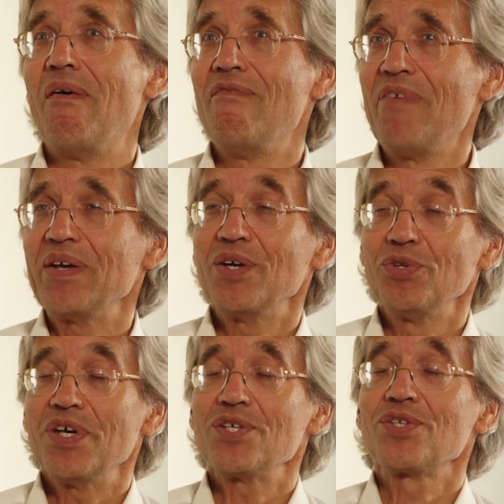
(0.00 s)
very
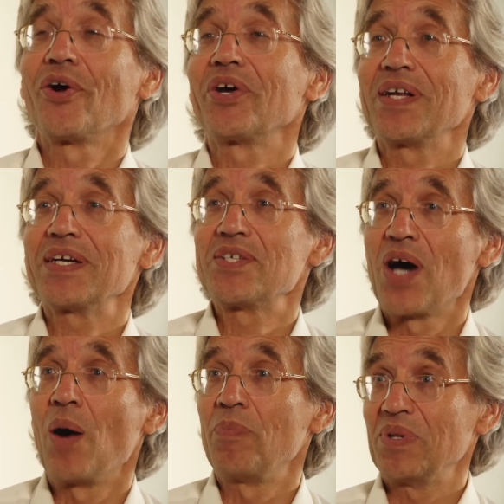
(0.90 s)
good historical
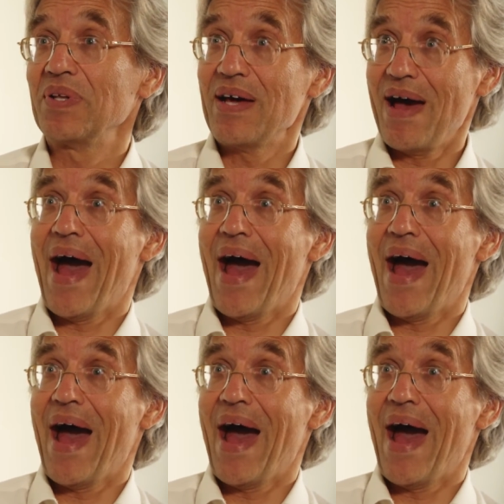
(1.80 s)
example.